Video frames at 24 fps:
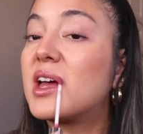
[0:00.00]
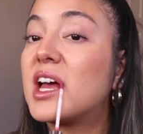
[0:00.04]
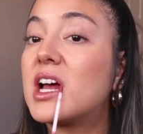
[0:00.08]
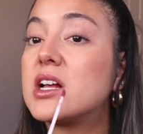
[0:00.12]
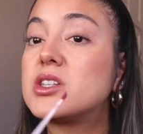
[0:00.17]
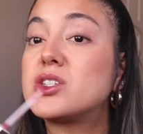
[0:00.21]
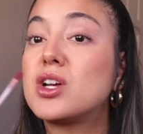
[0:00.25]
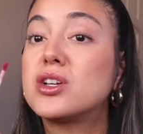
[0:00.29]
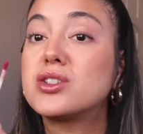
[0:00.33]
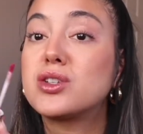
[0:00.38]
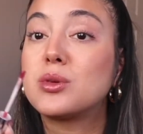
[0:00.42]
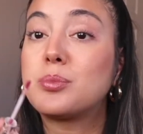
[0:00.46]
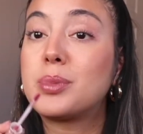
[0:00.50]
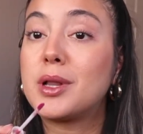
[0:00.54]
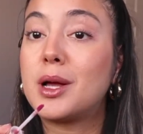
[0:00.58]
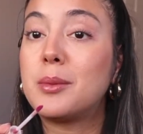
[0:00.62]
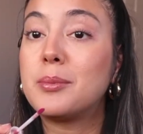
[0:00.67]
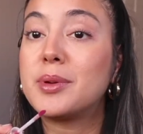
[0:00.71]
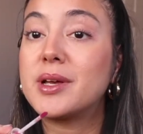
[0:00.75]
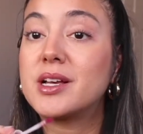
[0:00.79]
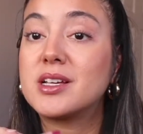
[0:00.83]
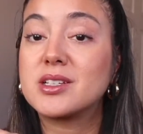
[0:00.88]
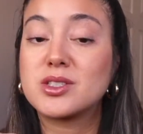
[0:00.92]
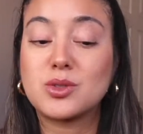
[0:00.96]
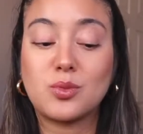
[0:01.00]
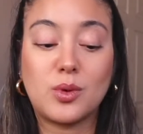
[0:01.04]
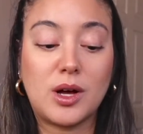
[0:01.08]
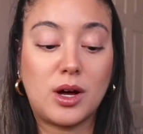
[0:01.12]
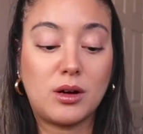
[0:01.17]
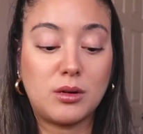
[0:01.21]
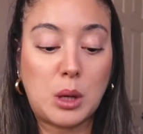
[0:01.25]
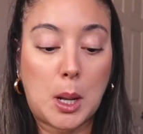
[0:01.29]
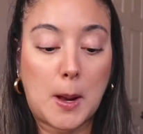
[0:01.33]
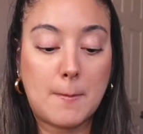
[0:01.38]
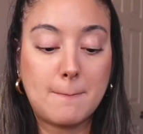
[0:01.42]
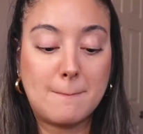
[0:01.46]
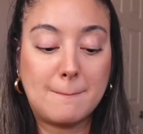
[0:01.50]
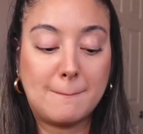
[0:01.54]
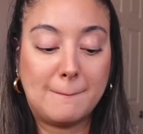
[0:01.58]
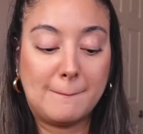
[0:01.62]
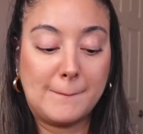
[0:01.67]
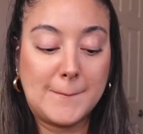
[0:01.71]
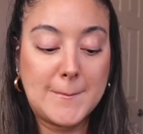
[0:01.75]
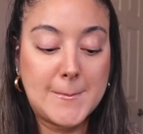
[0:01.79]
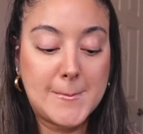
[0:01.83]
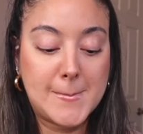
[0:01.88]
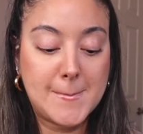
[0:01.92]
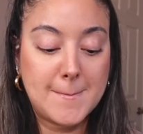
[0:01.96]
It's also plumping as well,
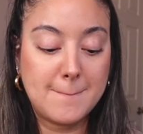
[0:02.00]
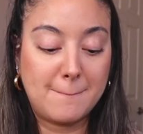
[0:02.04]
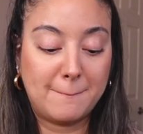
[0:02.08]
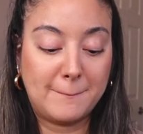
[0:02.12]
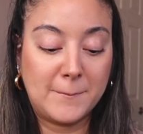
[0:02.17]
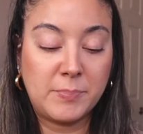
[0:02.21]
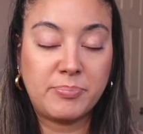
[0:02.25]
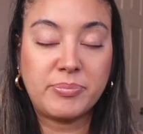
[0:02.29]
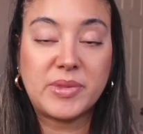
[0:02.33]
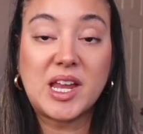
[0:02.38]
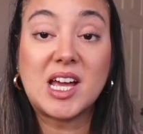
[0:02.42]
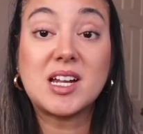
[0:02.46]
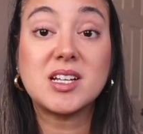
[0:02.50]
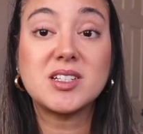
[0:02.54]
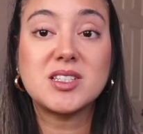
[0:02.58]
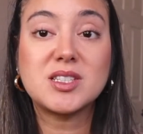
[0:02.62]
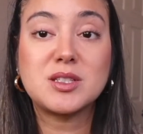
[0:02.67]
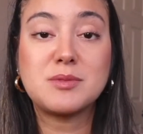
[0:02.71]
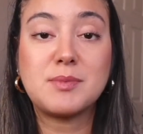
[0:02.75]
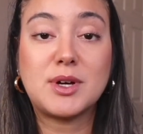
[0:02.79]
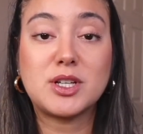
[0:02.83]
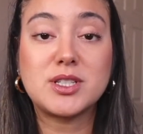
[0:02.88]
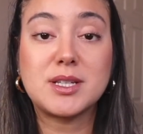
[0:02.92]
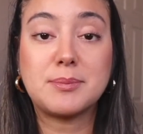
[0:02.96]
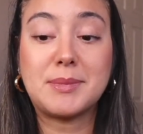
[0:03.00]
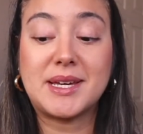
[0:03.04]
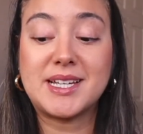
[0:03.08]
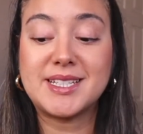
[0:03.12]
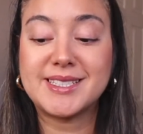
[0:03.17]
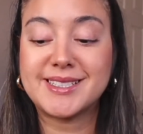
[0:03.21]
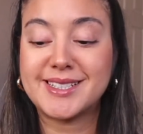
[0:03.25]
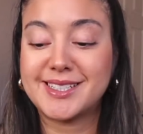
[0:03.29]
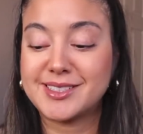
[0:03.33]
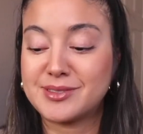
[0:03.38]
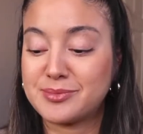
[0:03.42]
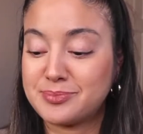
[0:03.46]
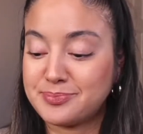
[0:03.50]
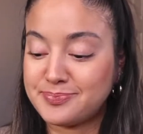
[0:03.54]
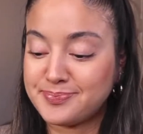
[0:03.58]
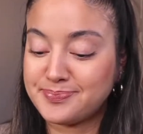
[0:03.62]
and it smells amazing.